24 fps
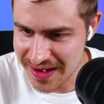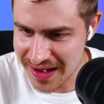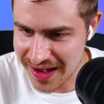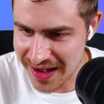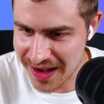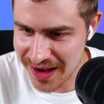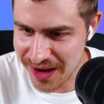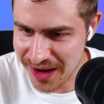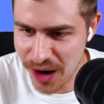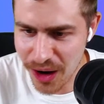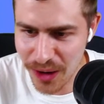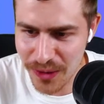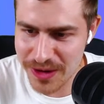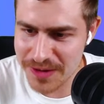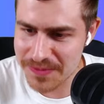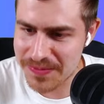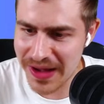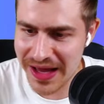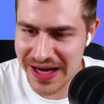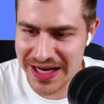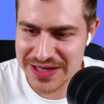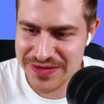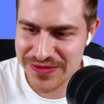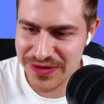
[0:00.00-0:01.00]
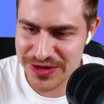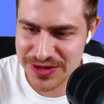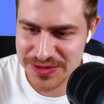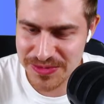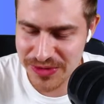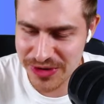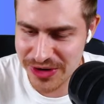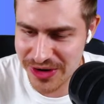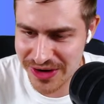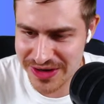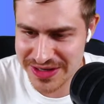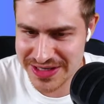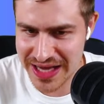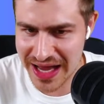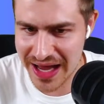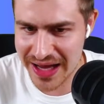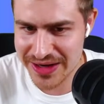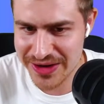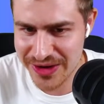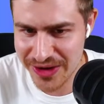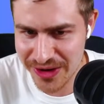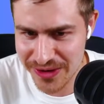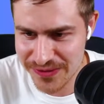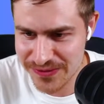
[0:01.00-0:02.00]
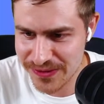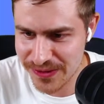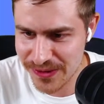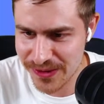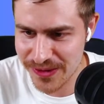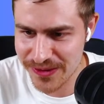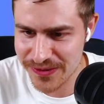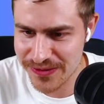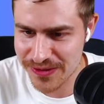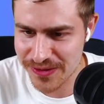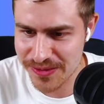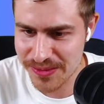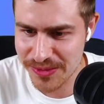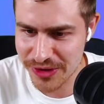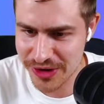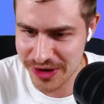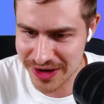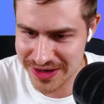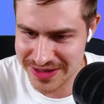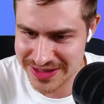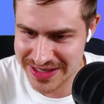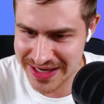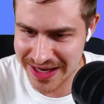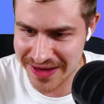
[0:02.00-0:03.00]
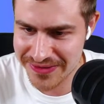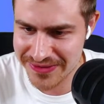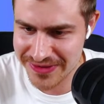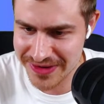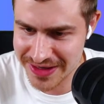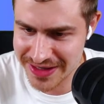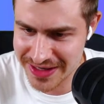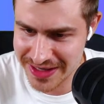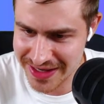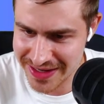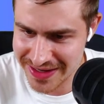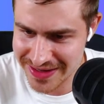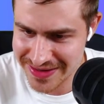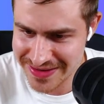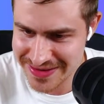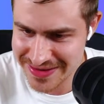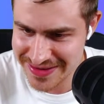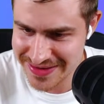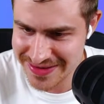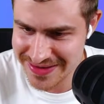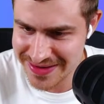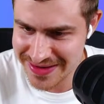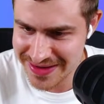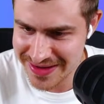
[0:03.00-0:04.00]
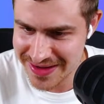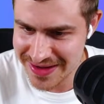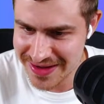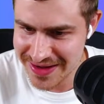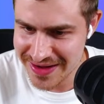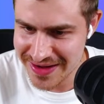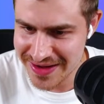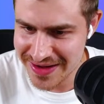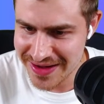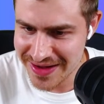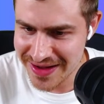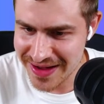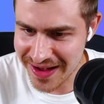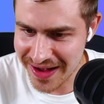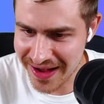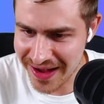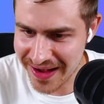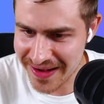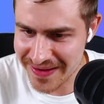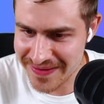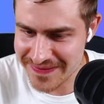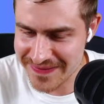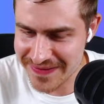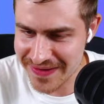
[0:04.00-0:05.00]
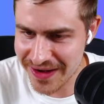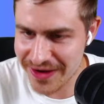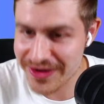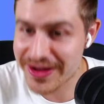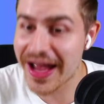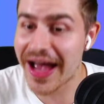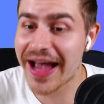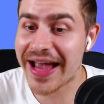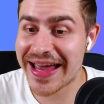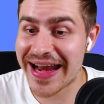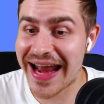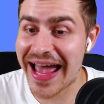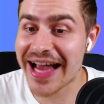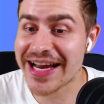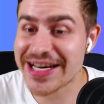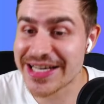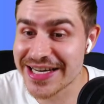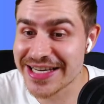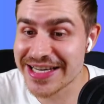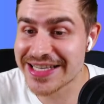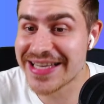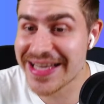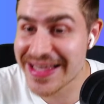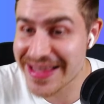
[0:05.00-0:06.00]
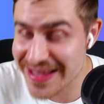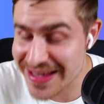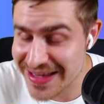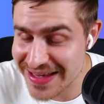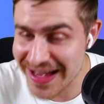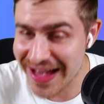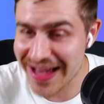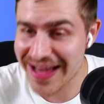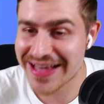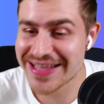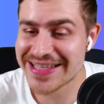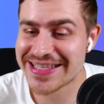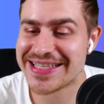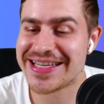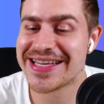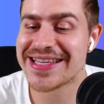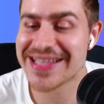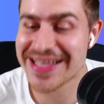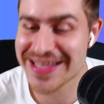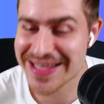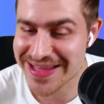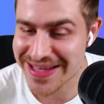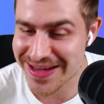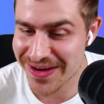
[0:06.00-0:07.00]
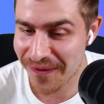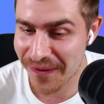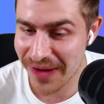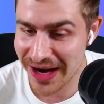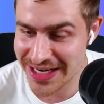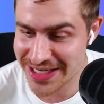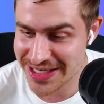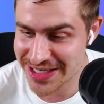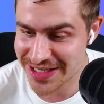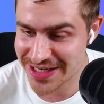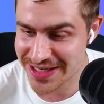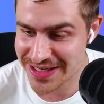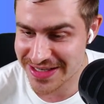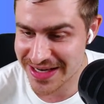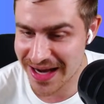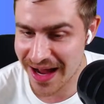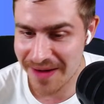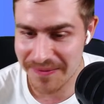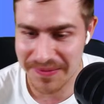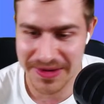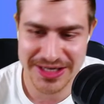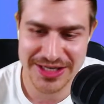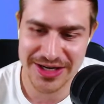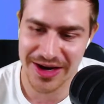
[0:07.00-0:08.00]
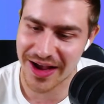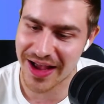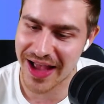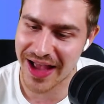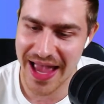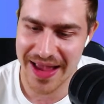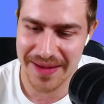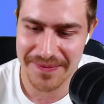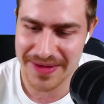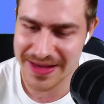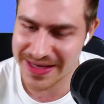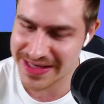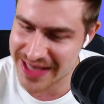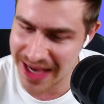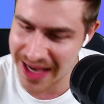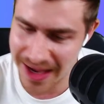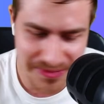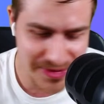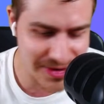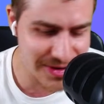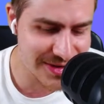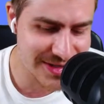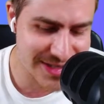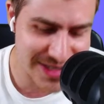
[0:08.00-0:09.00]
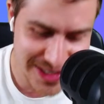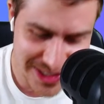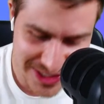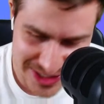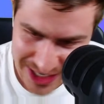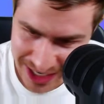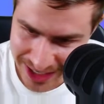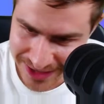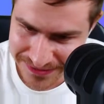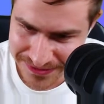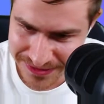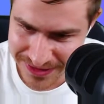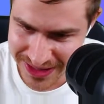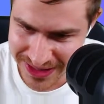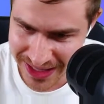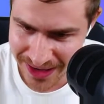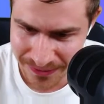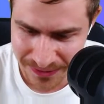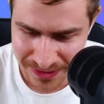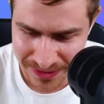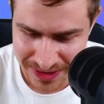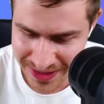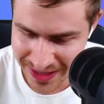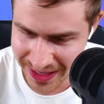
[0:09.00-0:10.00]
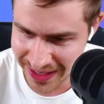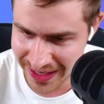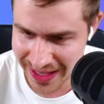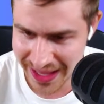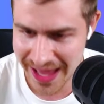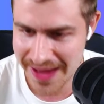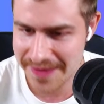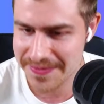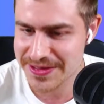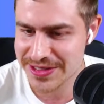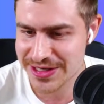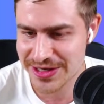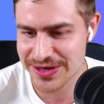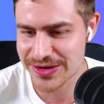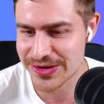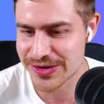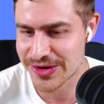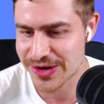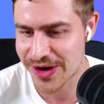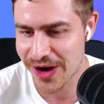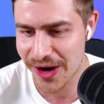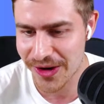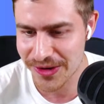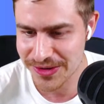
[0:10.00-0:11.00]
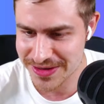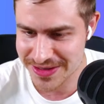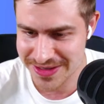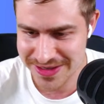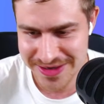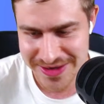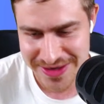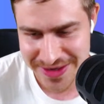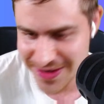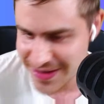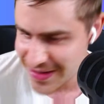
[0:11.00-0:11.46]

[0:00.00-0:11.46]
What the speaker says: Howard Bellis versus Munoz. I'd go for Munoz definitely. Okay, I can actually see the questions now. But yeah, I have W's in chat for that one. Like absolute goat.